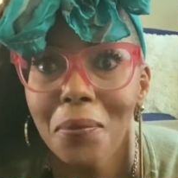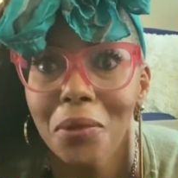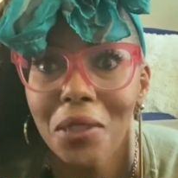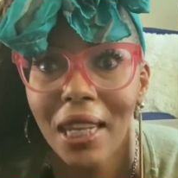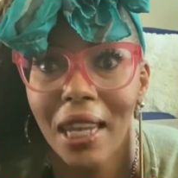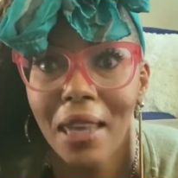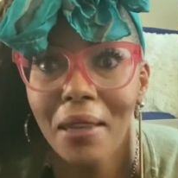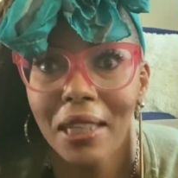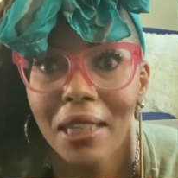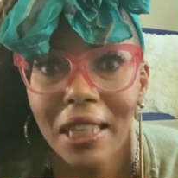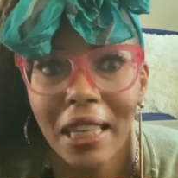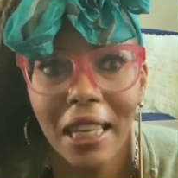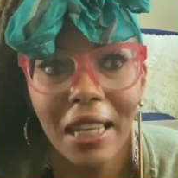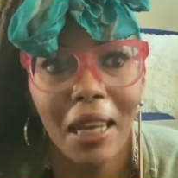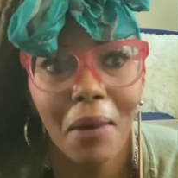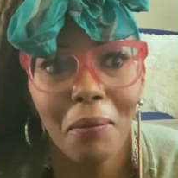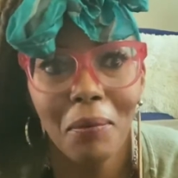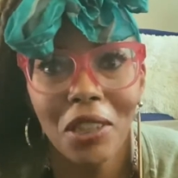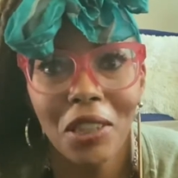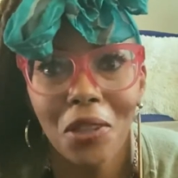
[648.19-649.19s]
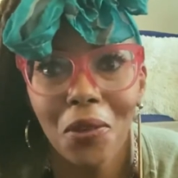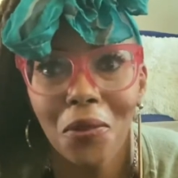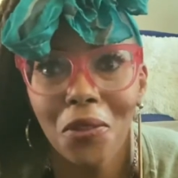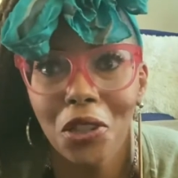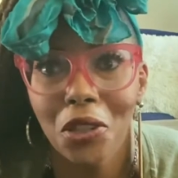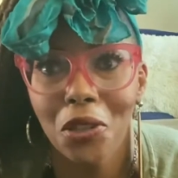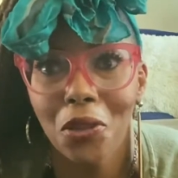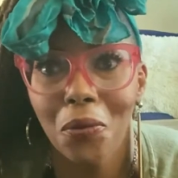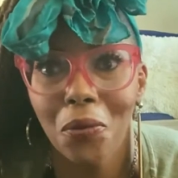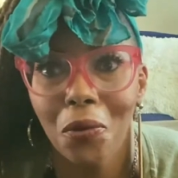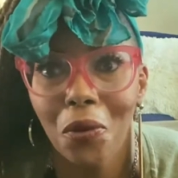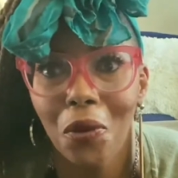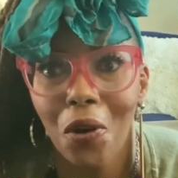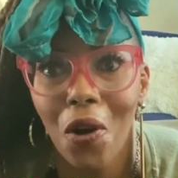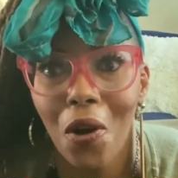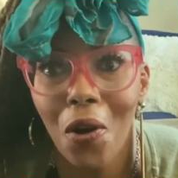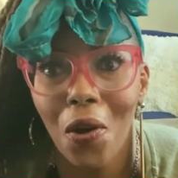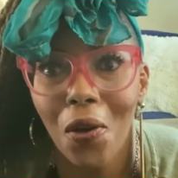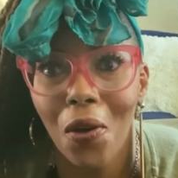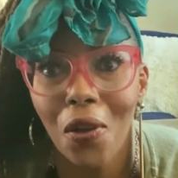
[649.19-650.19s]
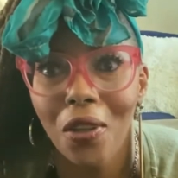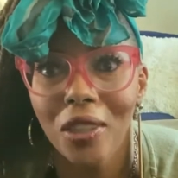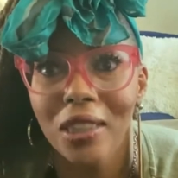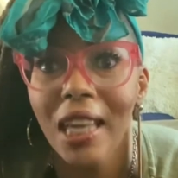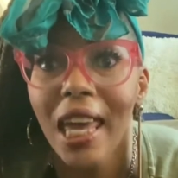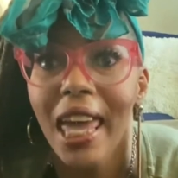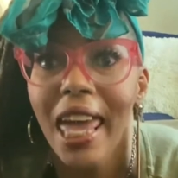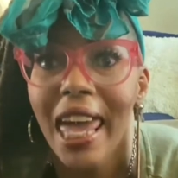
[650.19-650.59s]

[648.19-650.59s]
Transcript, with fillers: So let, that let me know to do more hauls.